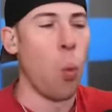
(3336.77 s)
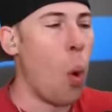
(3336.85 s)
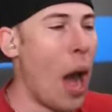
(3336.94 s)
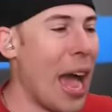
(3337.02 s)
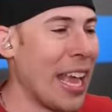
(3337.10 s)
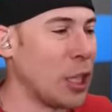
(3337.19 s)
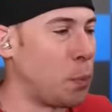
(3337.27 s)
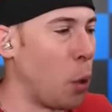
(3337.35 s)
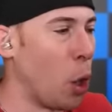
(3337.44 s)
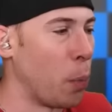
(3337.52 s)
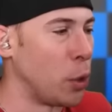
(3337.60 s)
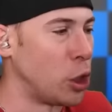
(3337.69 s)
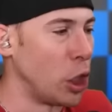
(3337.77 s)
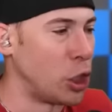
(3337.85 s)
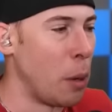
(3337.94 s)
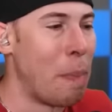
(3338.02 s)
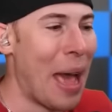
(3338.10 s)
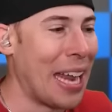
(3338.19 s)
Why is purple such
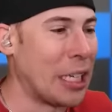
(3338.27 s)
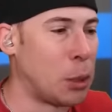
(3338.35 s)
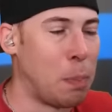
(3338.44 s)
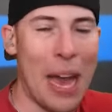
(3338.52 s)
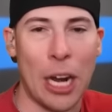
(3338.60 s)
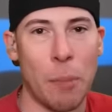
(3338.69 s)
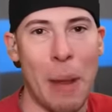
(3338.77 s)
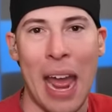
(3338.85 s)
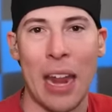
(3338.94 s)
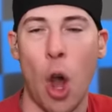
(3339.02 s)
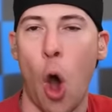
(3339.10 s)
a bad Spider-Man?